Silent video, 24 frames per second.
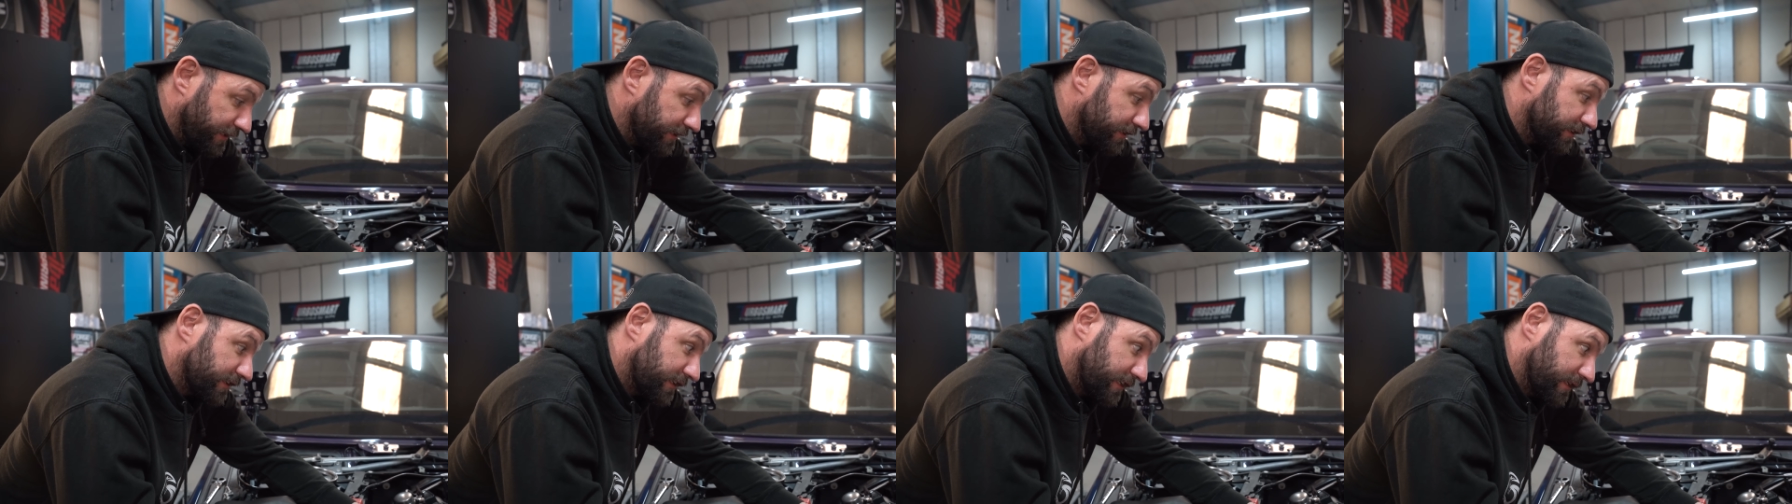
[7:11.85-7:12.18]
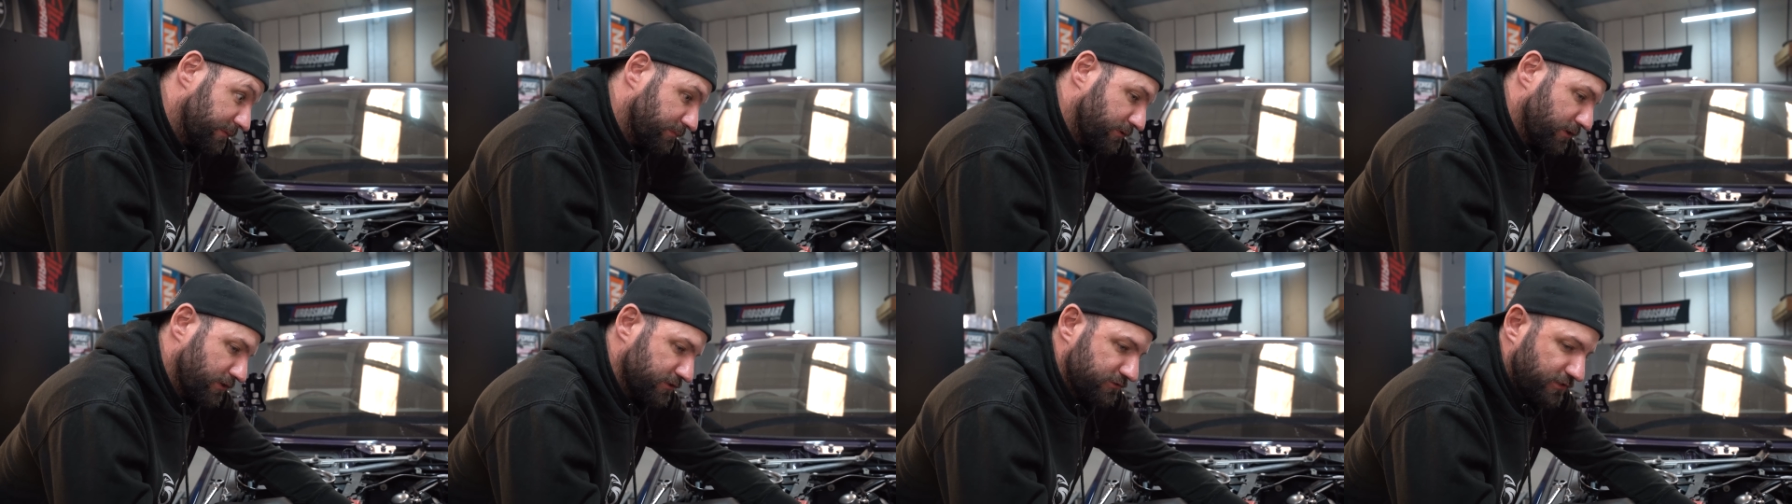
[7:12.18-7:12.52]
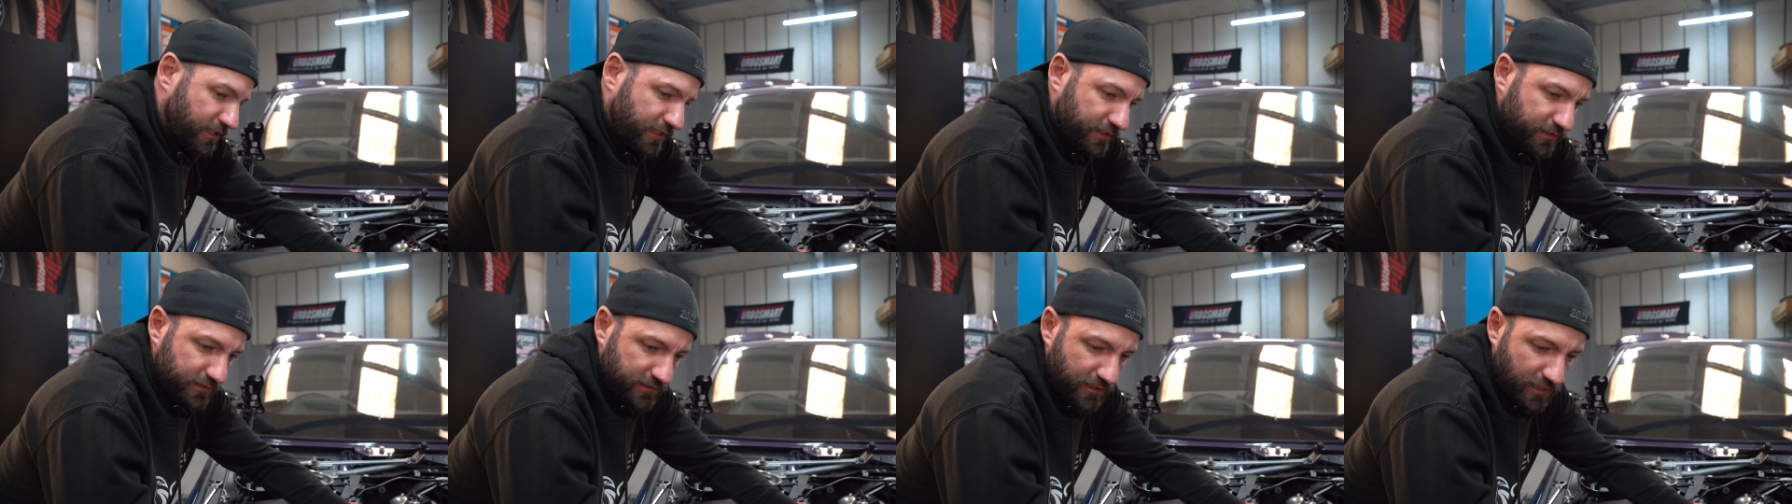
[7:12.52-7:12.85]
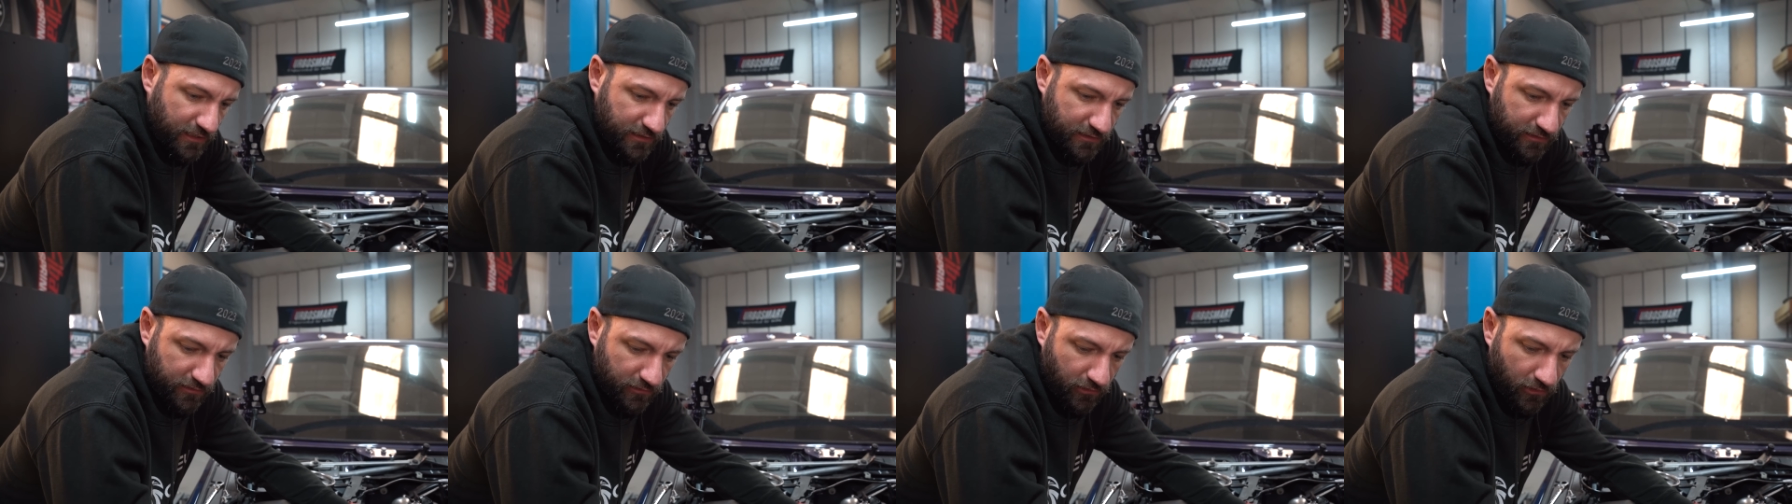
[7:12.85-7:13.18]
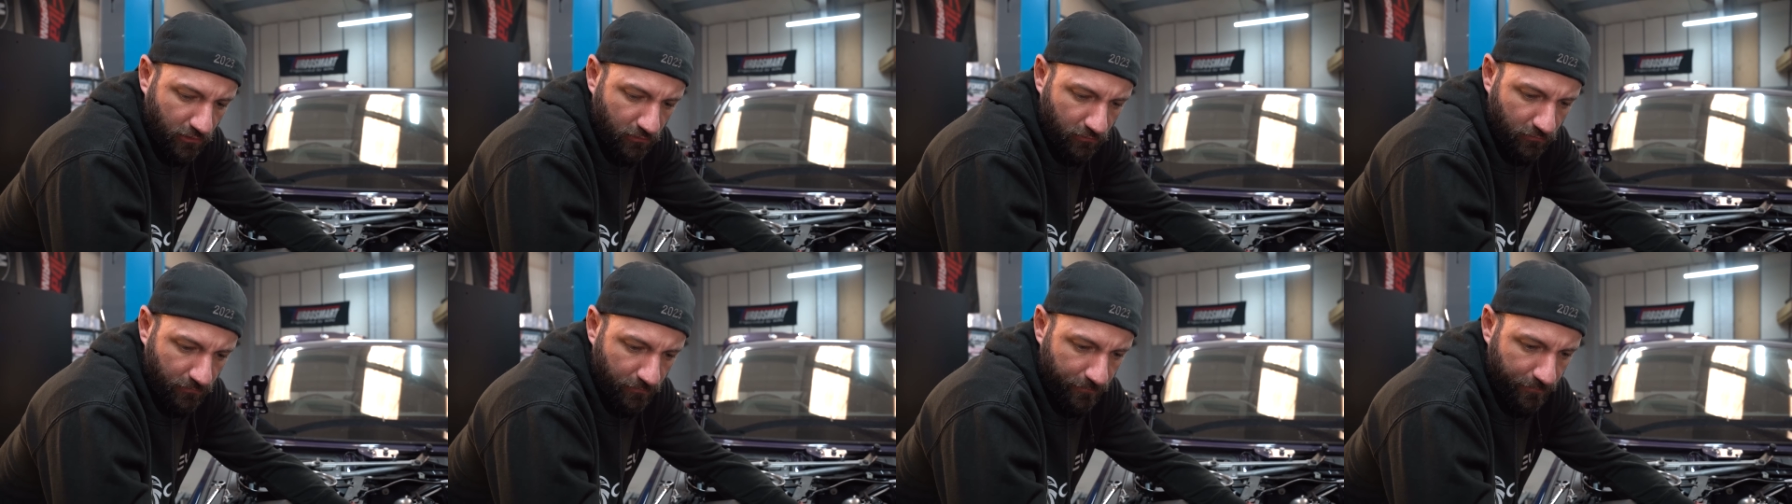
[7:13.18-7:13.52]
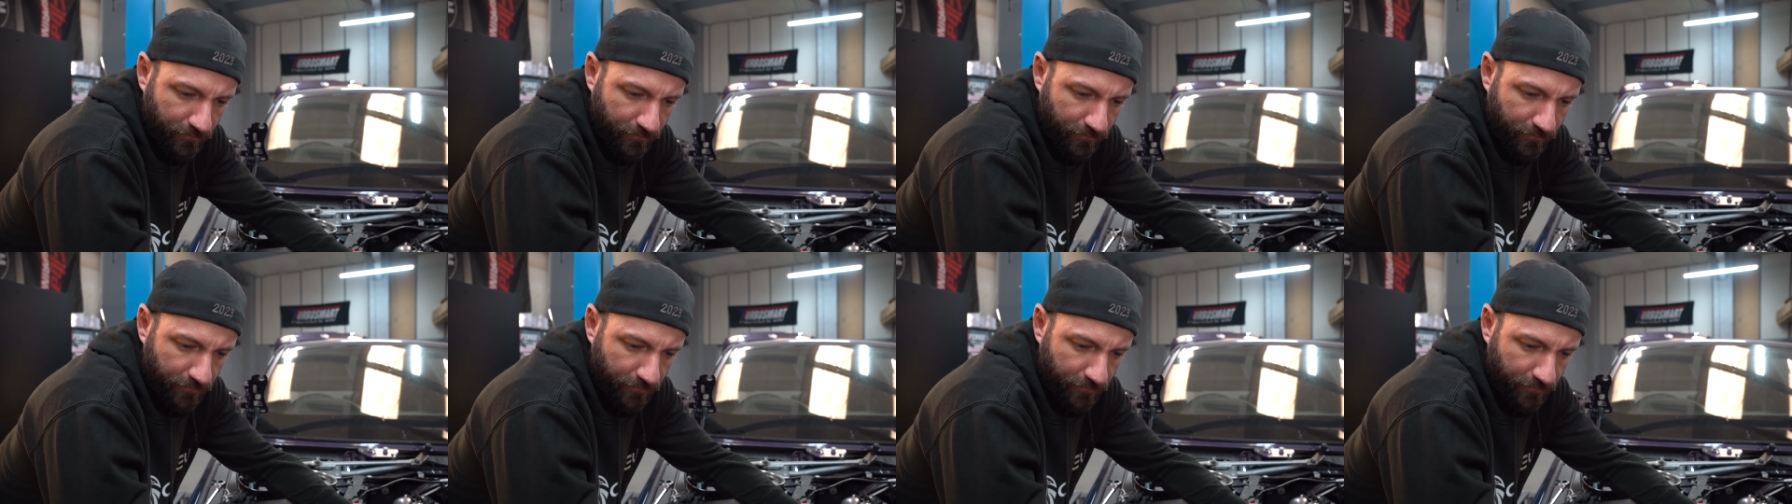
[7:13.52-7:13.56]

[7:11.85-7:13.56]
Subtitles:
it and keep those runners nice and long.